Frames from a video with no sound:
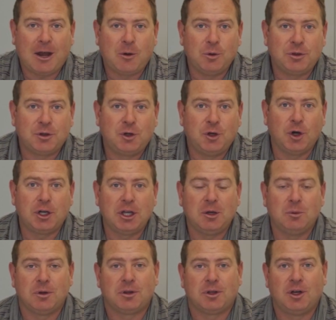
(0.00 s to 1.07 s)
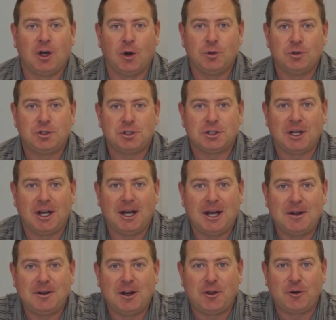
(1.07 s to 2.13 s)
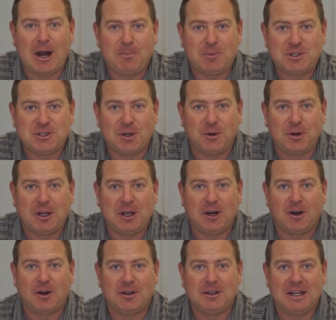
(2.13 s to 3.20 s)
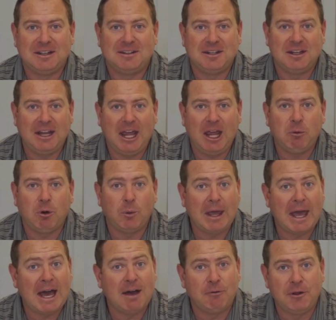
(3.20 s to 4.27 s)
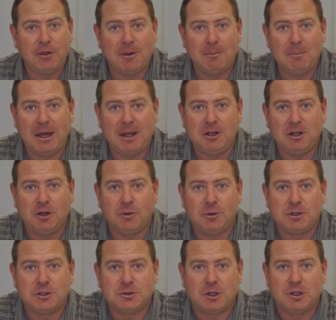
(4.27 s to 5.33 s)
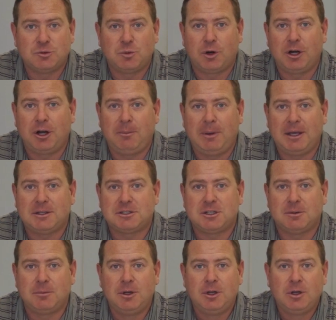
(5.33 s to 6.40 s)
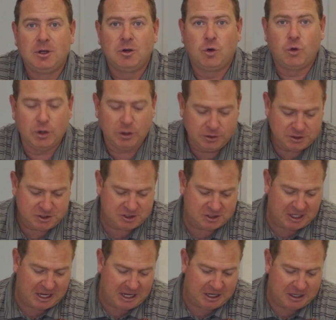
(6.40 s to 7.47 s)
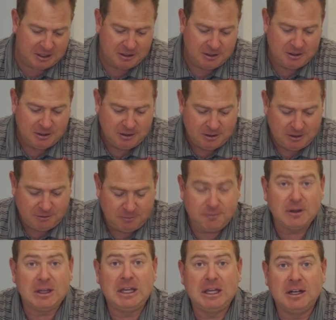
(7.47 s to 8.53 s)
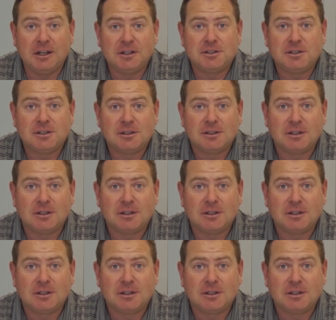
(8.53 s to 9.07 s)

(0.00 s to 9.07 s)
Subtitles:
with Cooking with Coach, another episode here. And today what we have on the menu is we're gonna make some grilled steak fajitas.